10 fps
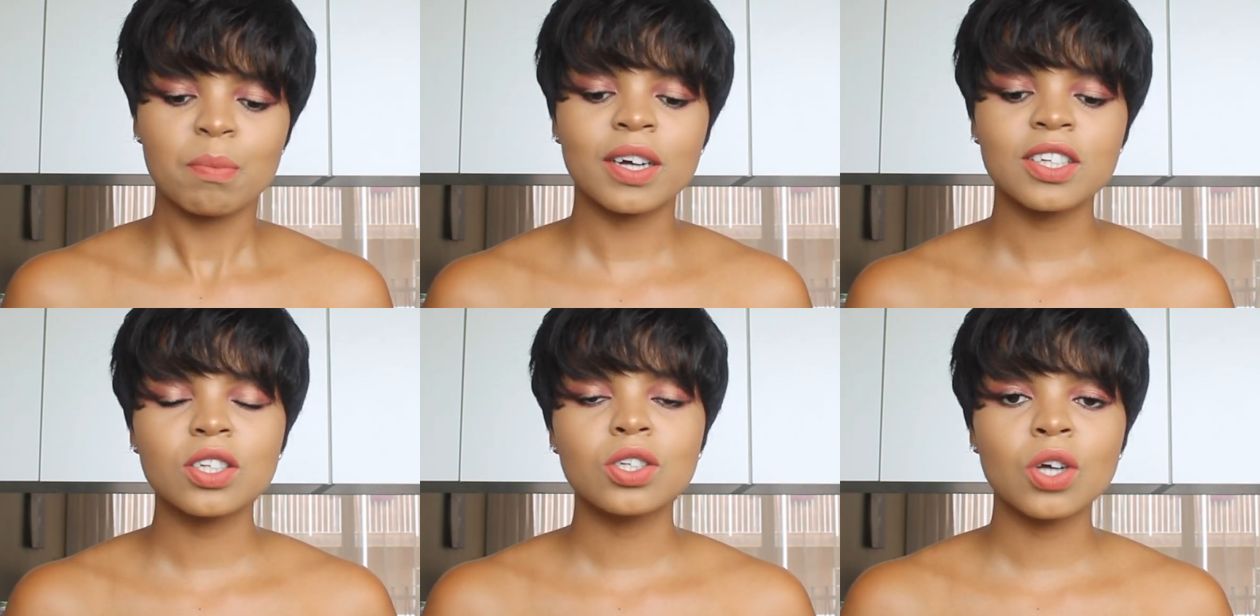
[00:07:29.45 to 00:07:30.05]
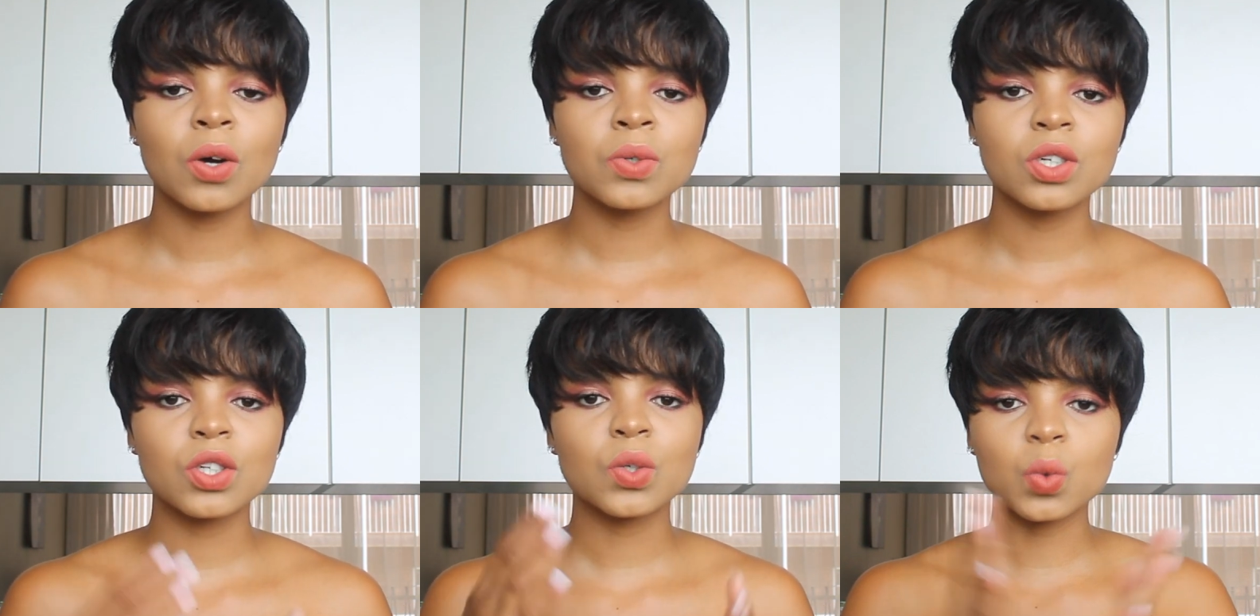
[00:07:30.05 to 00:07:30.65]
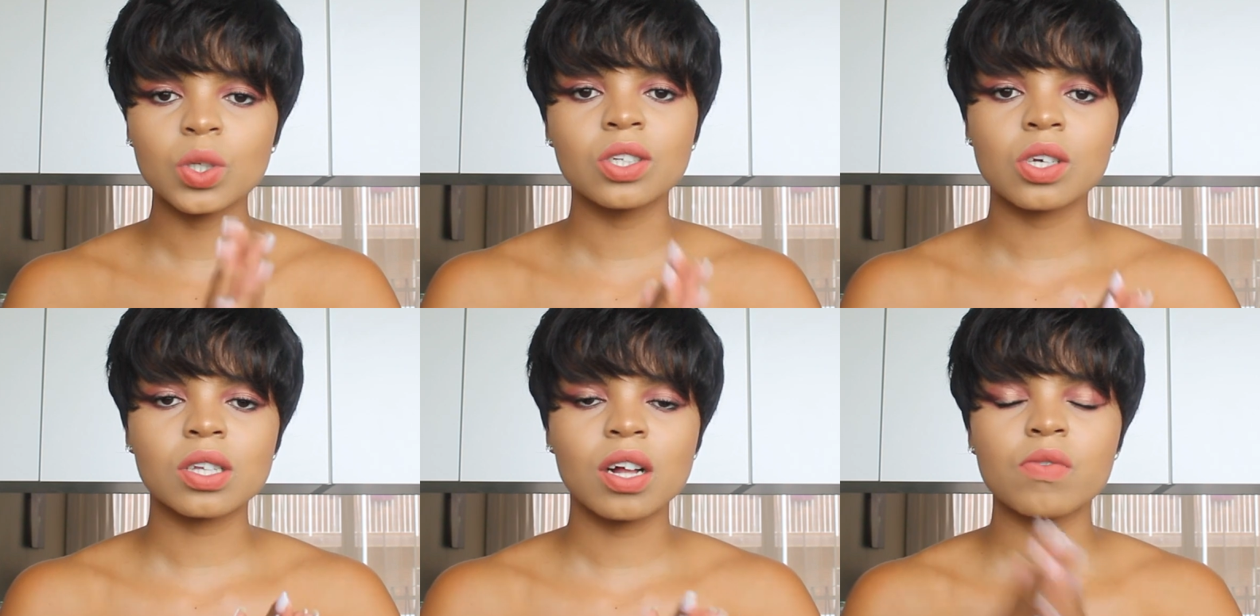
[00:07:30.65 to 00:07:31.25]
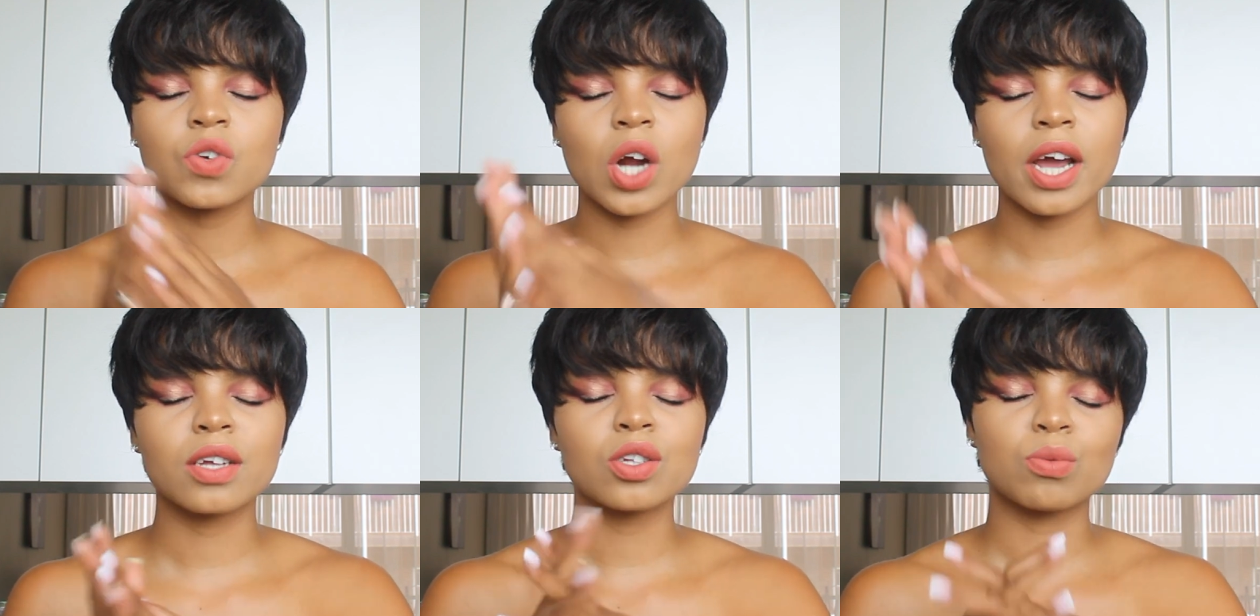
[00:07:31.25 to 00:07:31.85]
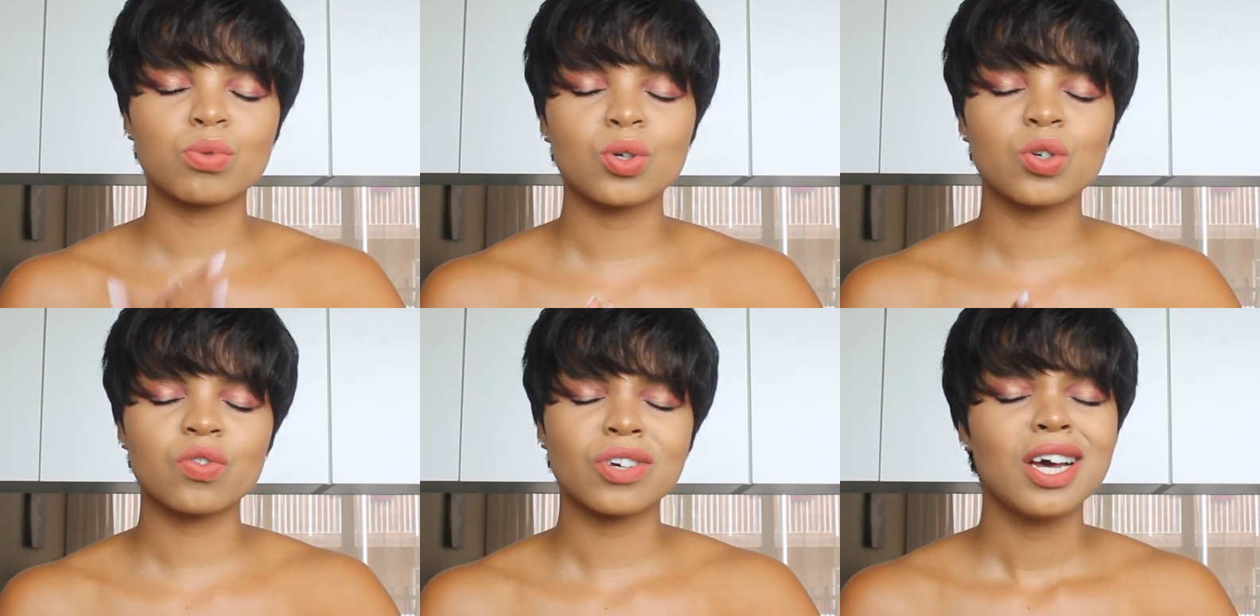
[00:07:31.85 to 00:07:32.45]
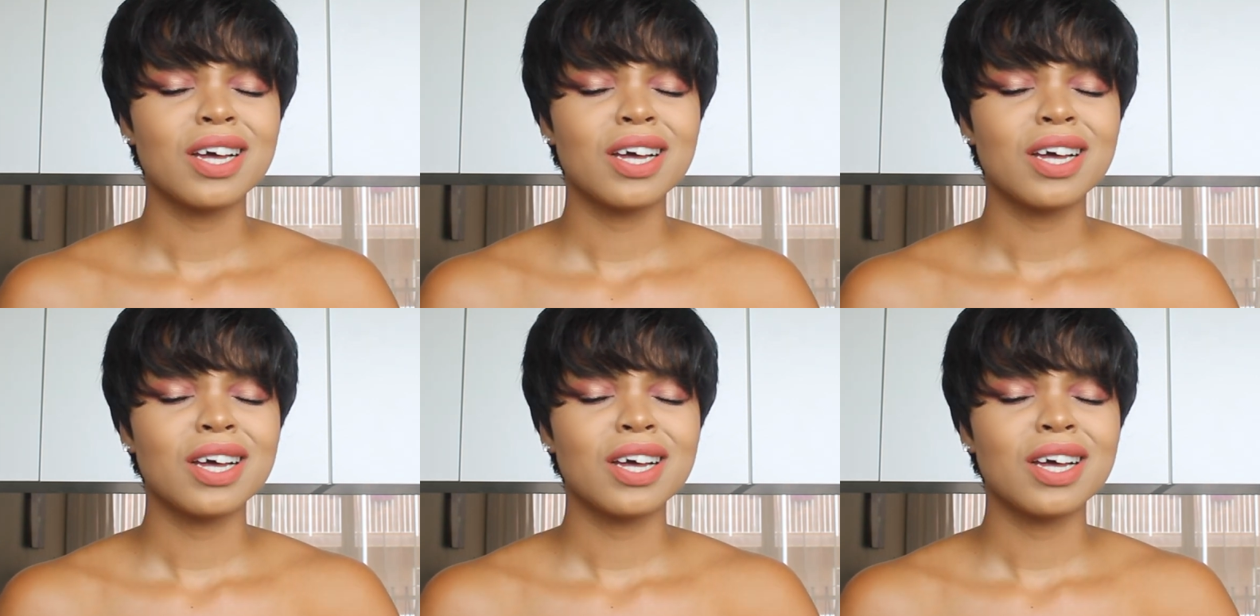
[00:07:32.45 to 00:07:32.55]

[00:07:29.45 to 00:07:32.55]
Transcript: but don't squeeze yourself trying to prove